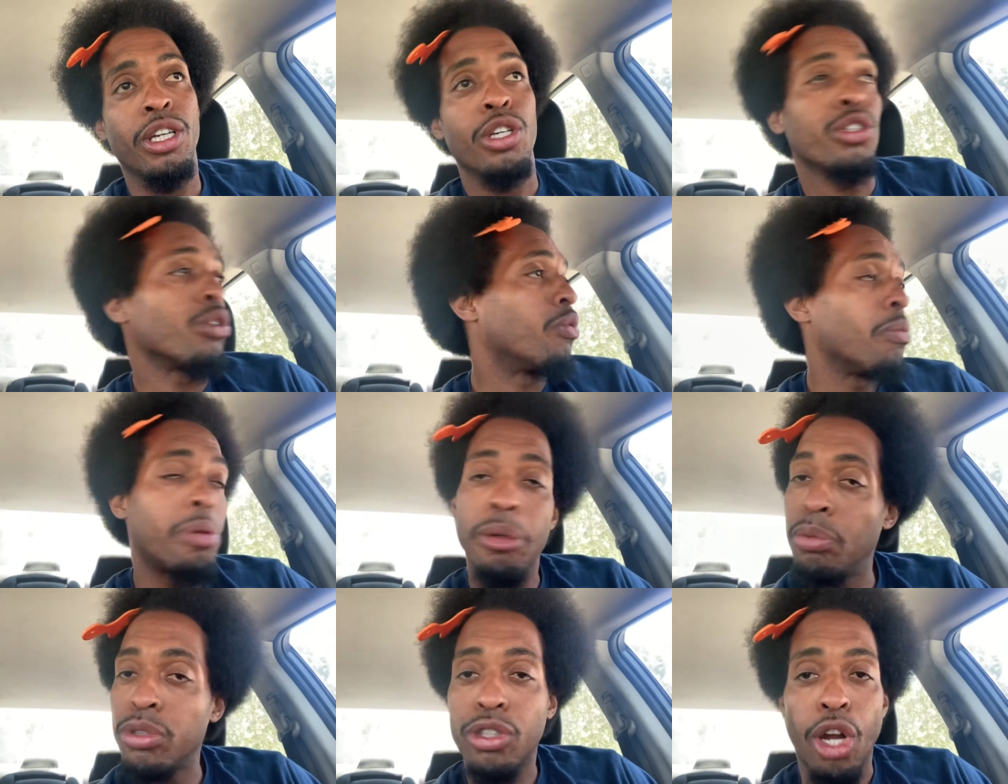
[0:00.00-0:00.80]
So when
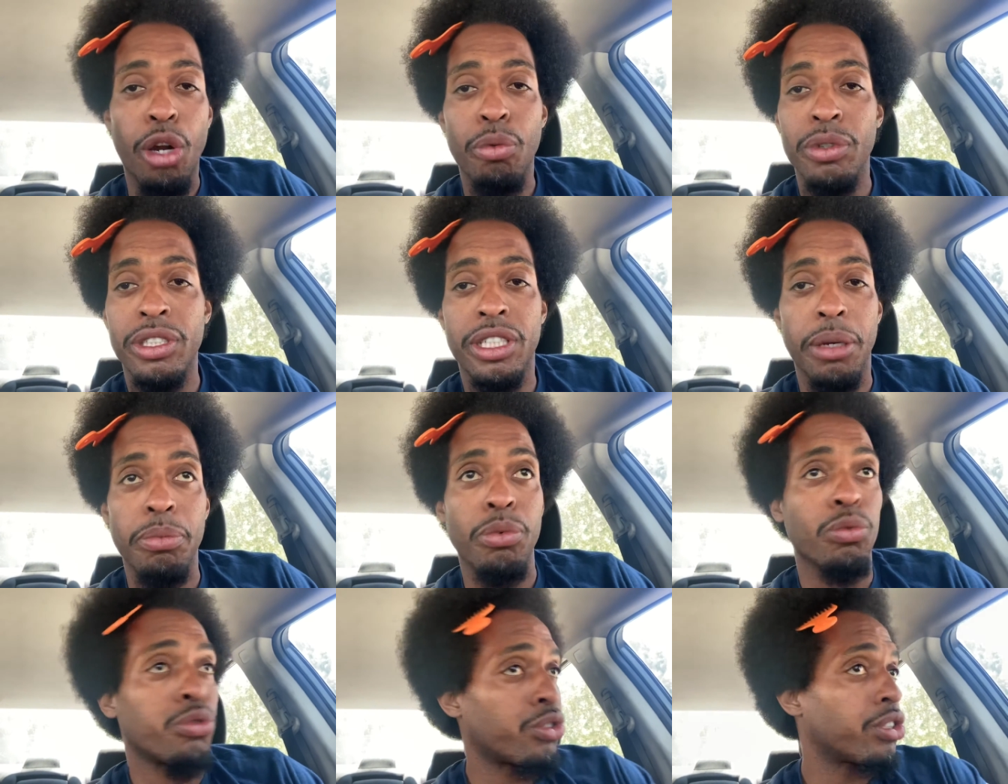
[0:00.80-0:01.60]
people start with some,
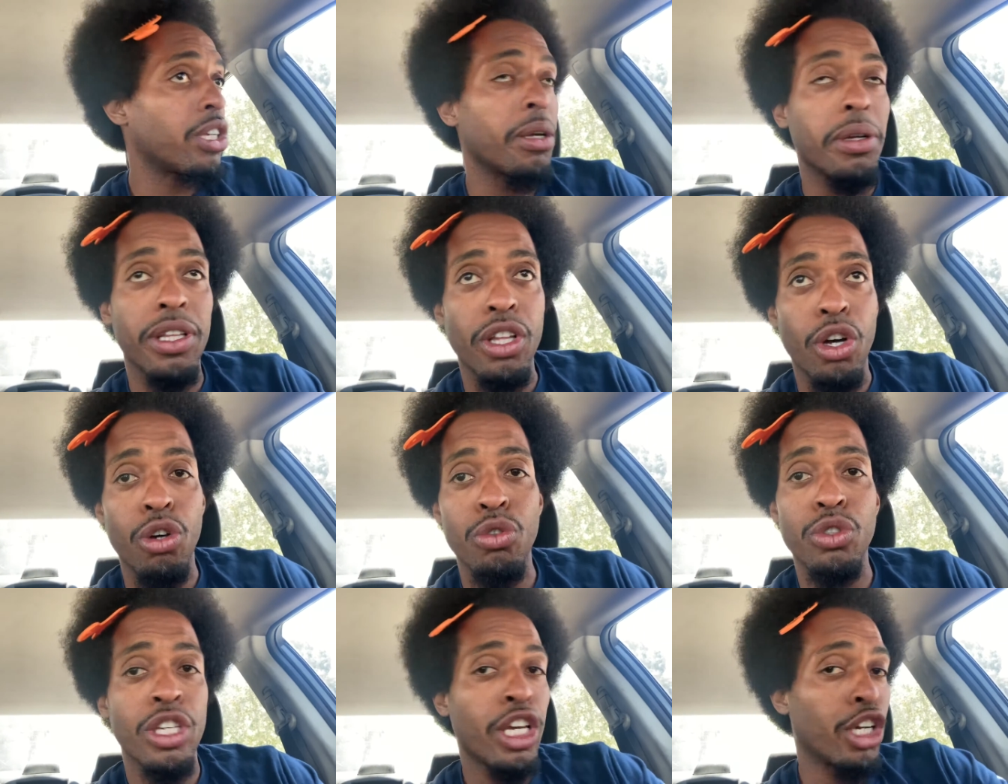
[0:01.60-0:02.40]
some of
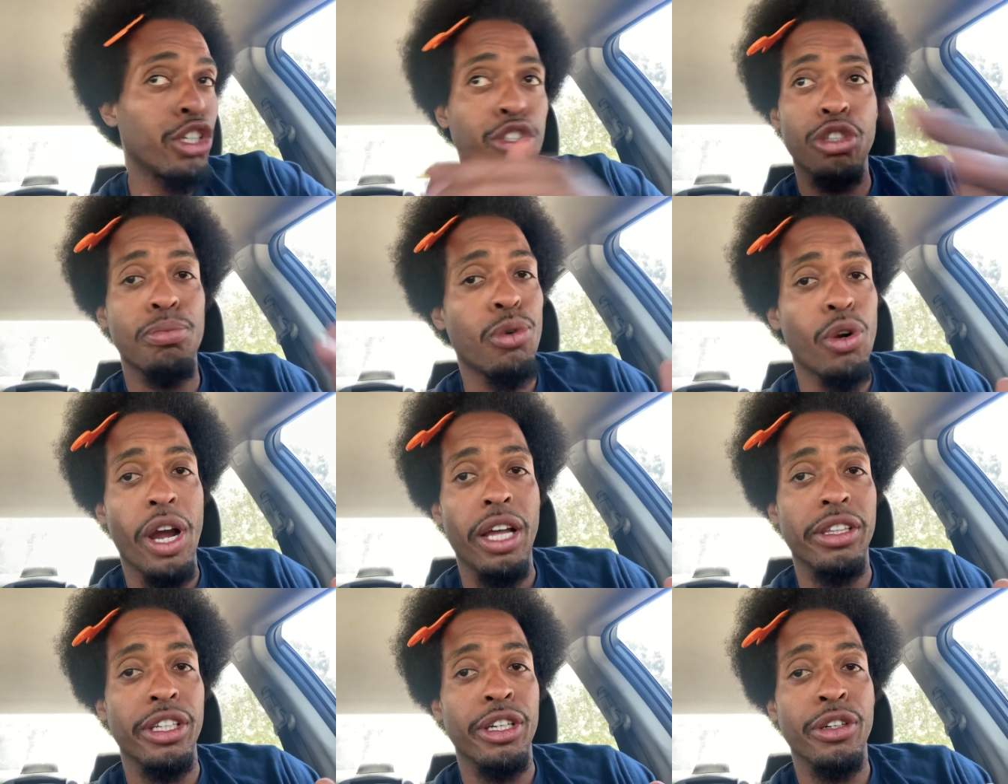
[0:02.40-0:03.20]
those, because there's more
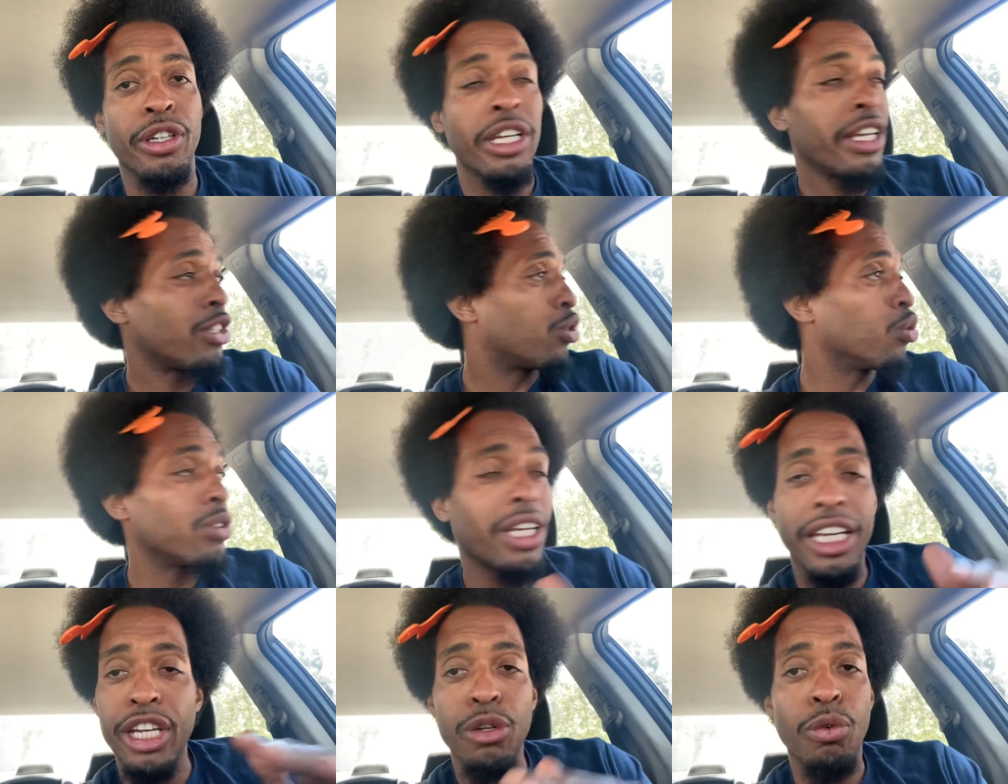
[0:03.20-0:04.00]
out there. As soon as
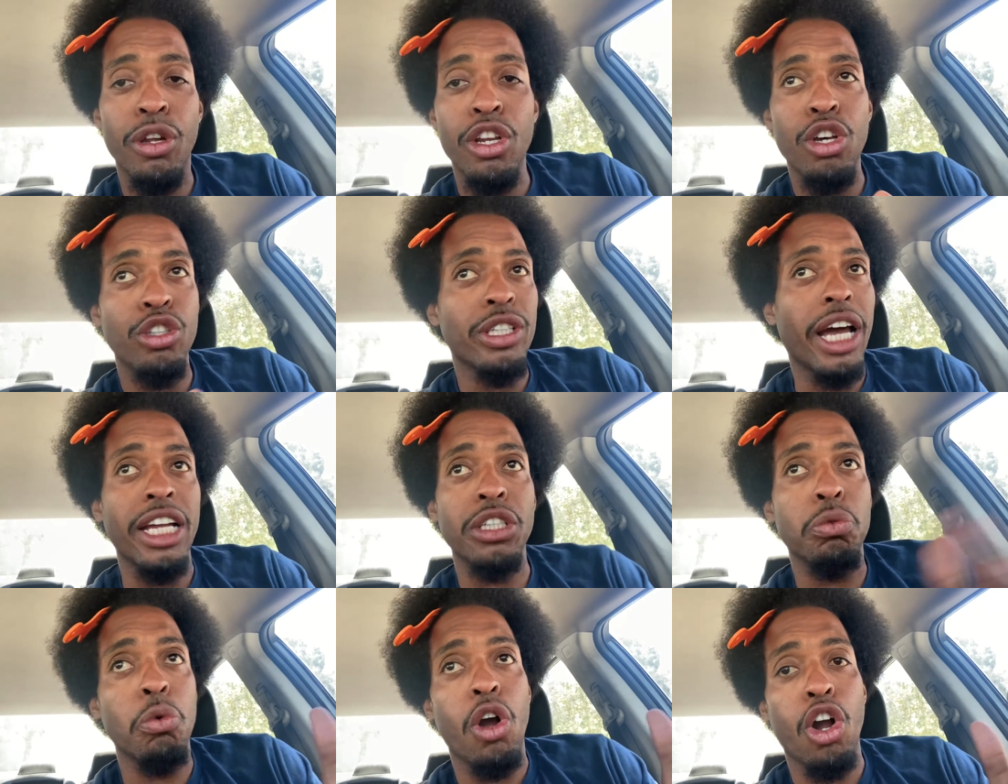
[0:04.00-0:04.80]
I hear one of those, I
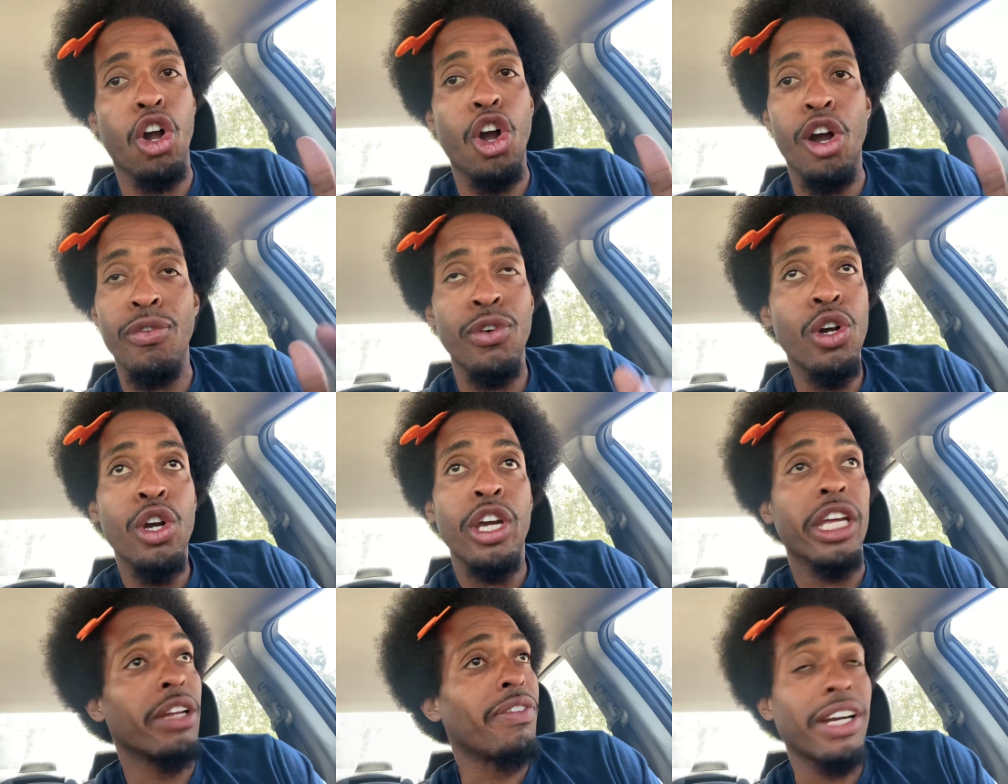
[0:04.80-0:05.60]
just walk off.
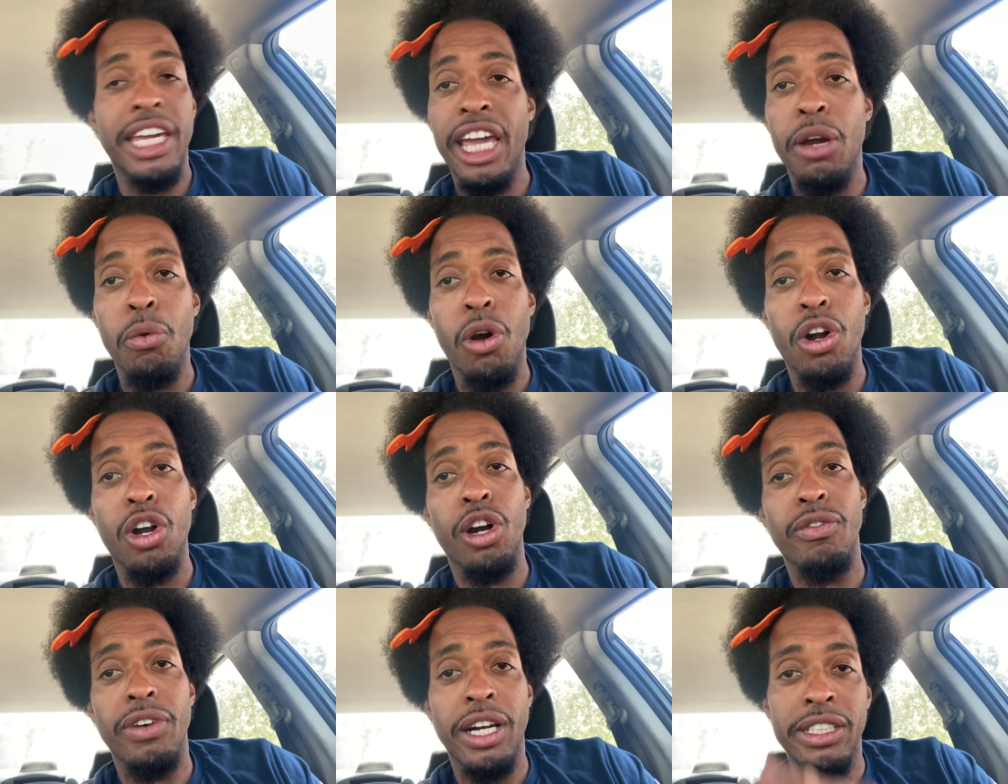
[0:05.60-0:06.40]
And if I can't walk
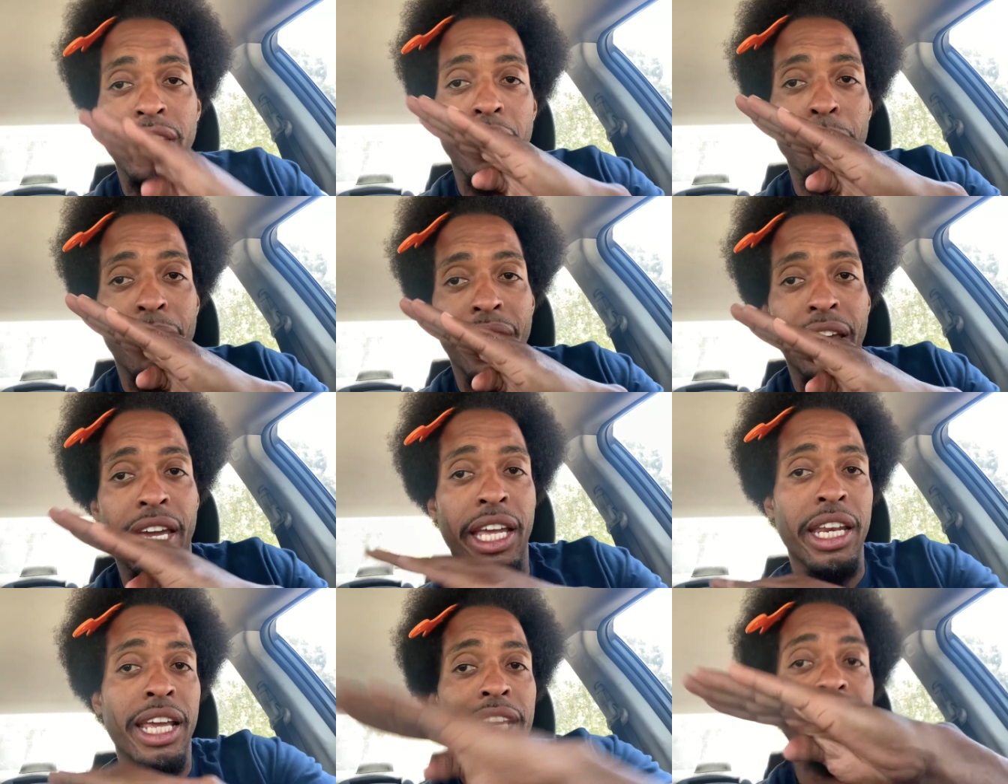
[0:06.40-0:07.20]
off, I'll take my
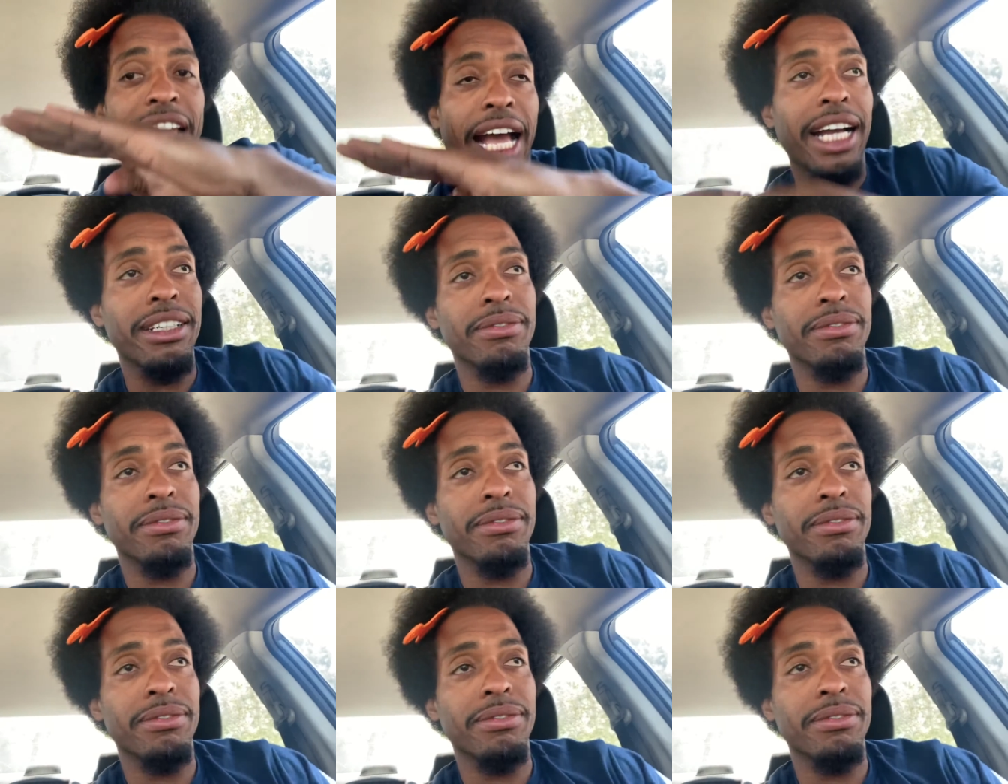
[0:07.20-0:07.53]
hand, yeah,